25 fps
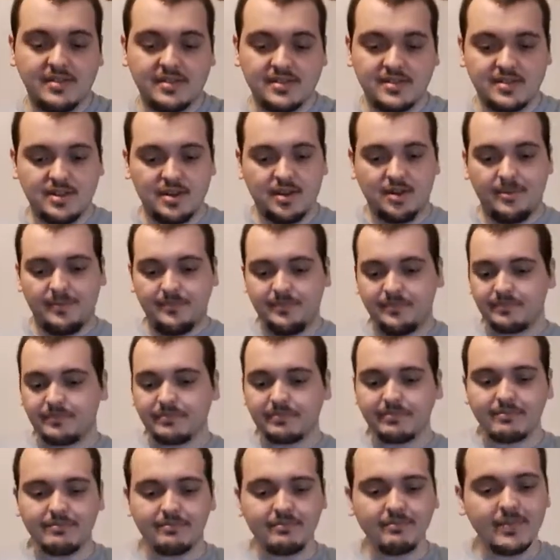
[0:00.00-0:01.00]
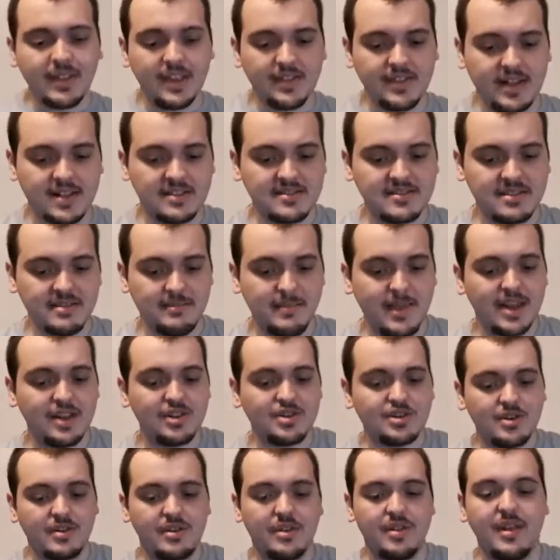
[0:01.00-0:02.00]
So that is the
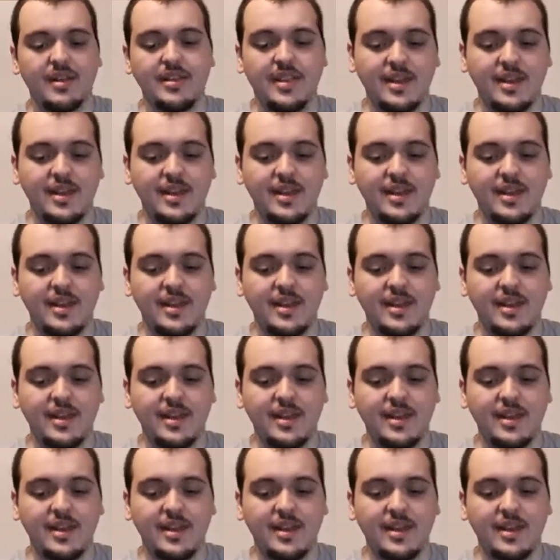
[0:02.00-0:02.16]
major thing